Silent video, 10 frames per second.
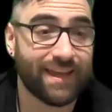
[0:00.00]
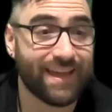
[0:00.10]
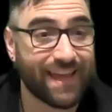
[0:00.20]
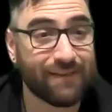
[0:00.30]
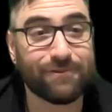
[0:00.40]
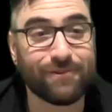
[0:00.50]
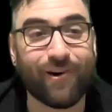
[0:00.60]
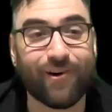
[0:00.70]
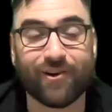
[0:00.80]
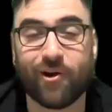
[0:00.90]
If you
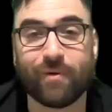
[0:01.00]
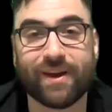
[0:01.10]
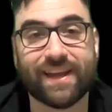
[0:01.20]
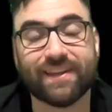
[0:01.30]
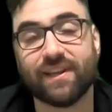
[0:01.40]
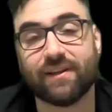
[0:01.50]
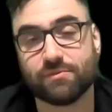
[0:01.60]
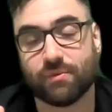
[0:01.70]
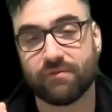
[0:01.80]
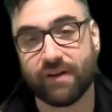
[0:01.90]
aren't already, I'd love to
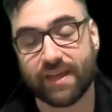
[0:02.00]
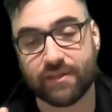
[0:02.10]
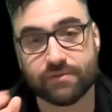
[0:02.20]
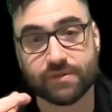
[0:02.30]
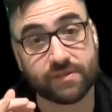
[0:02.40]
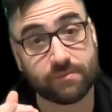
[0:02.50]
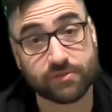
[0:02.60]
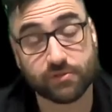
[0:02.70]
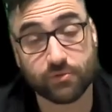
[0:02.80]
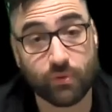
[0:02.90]
invite you to
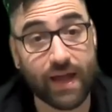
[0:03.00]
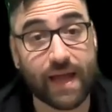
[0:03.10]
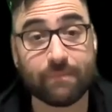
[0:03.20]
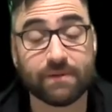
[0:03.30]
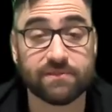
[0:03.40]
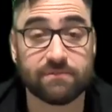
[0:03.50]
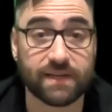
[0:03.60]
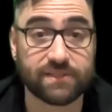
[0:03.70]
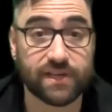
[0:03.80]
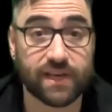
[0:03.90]
subscribe to my
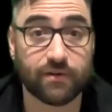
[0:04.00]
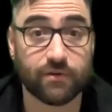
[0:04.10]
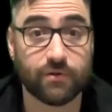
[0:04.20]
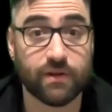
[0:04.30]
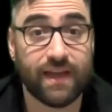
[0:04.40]
channel.